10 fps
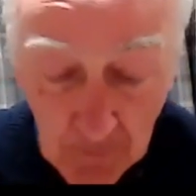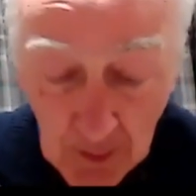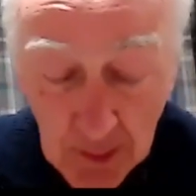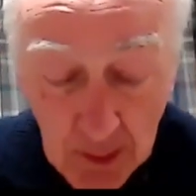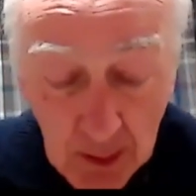
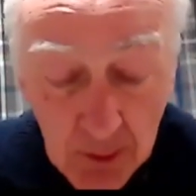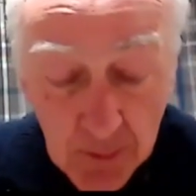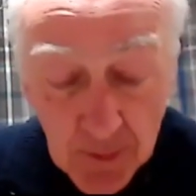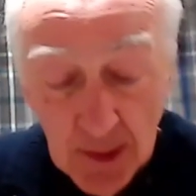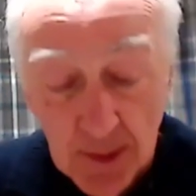The
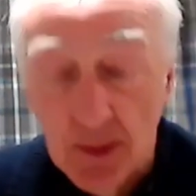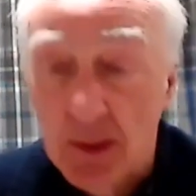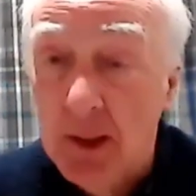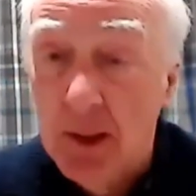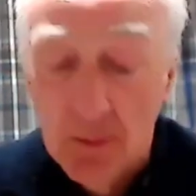encouragement is that
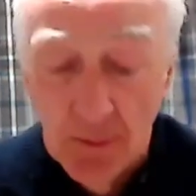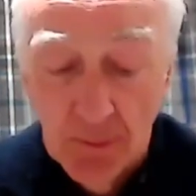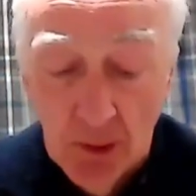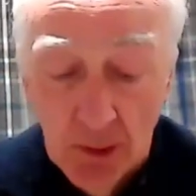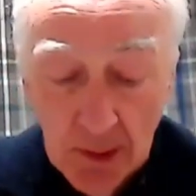the kingdom
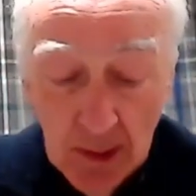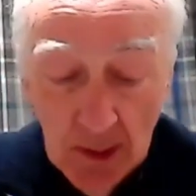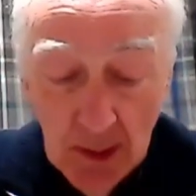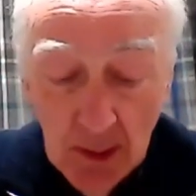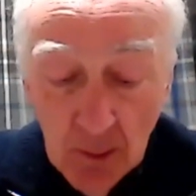of God
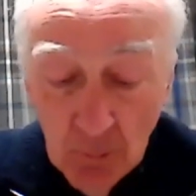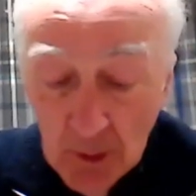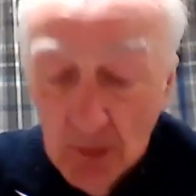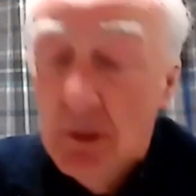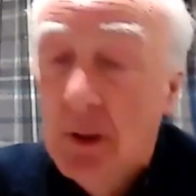
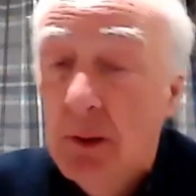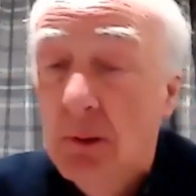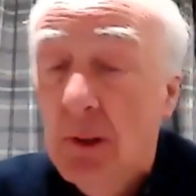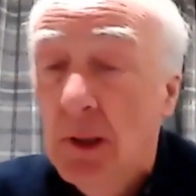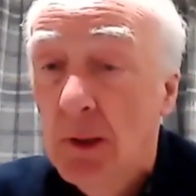will grow
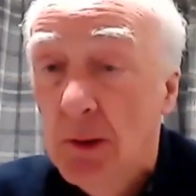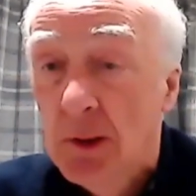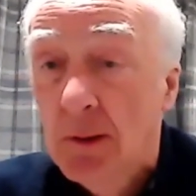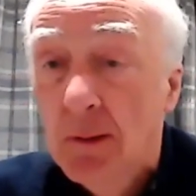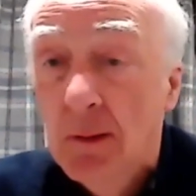
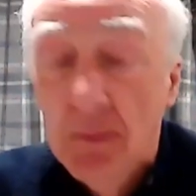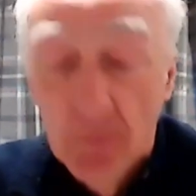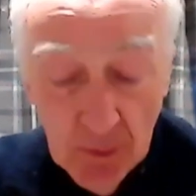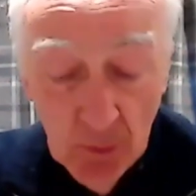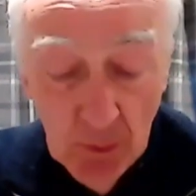large
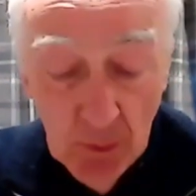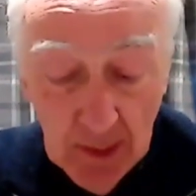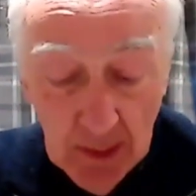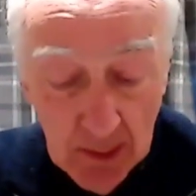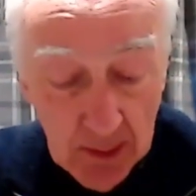from small
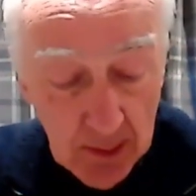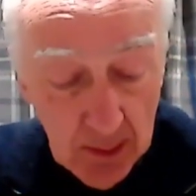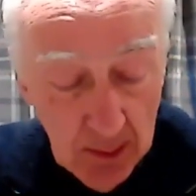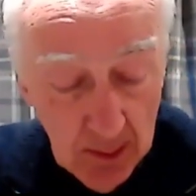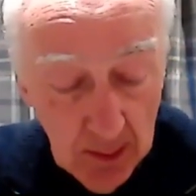
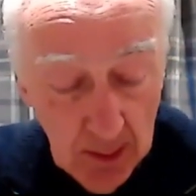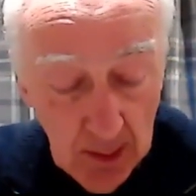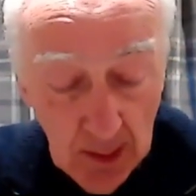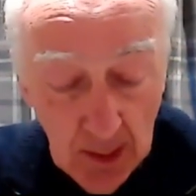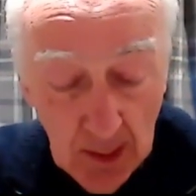beginnings.
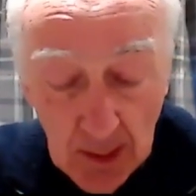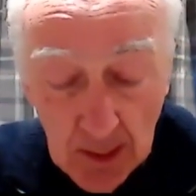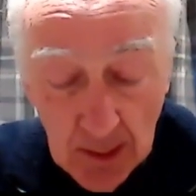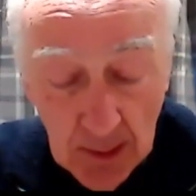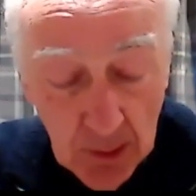
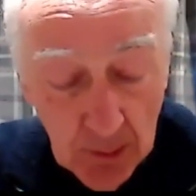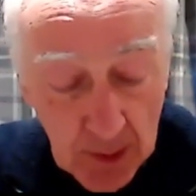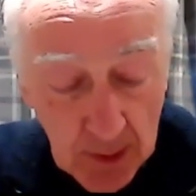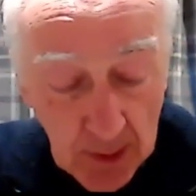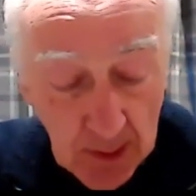Now, in
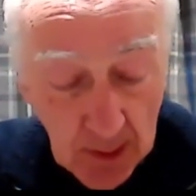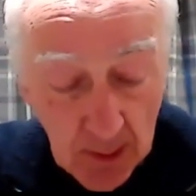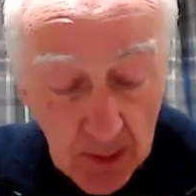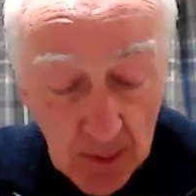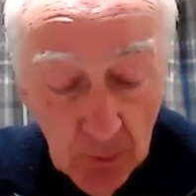Jewish
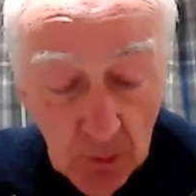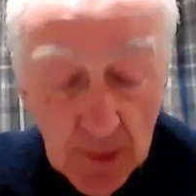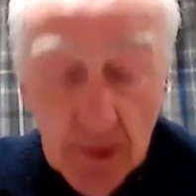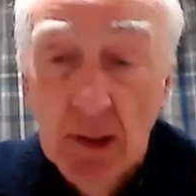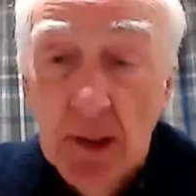thinking, the
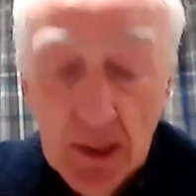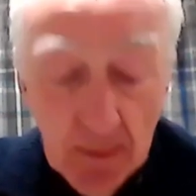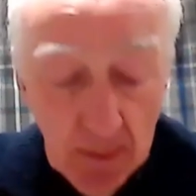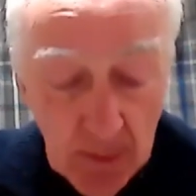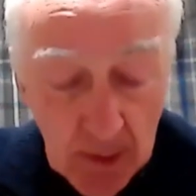small size
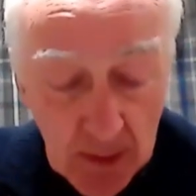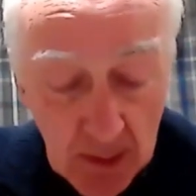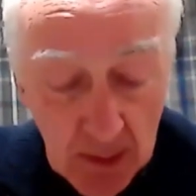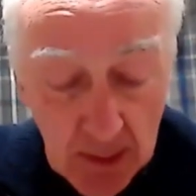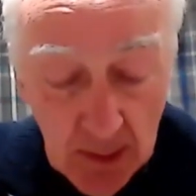of the
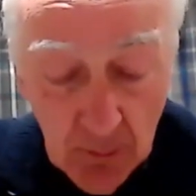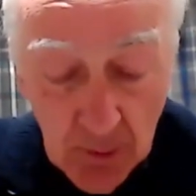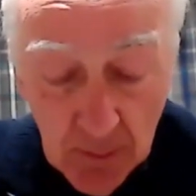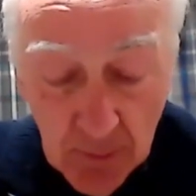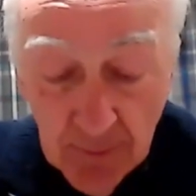mustard seed
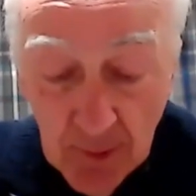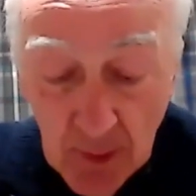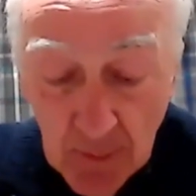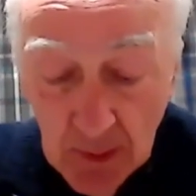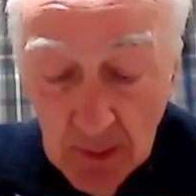was
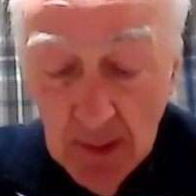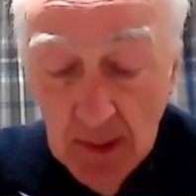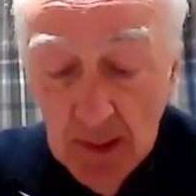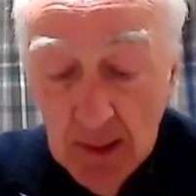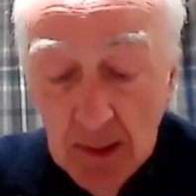proverbial,
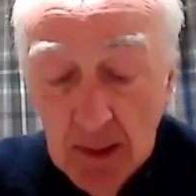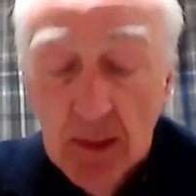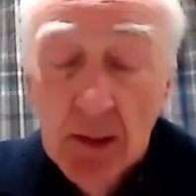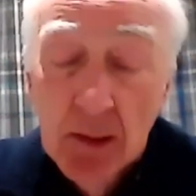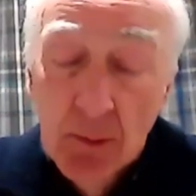
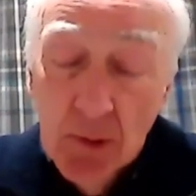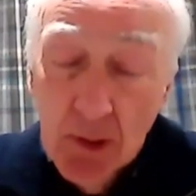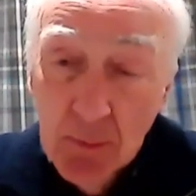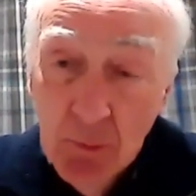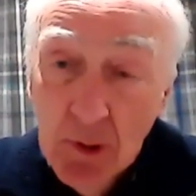since it was
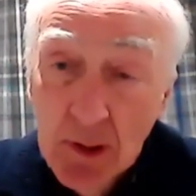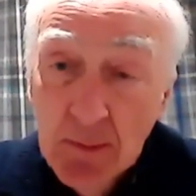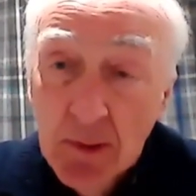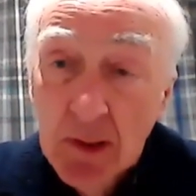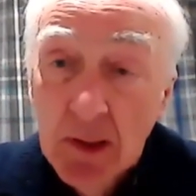the
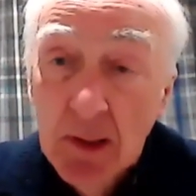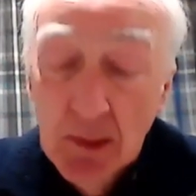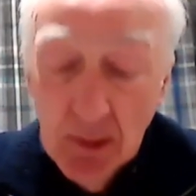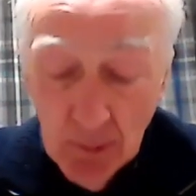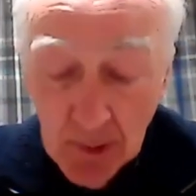smallest of the
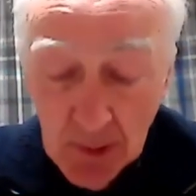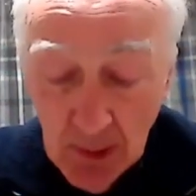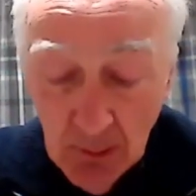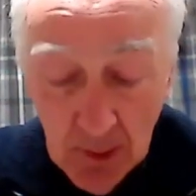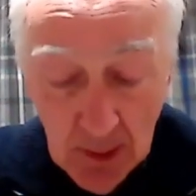seeds that was sown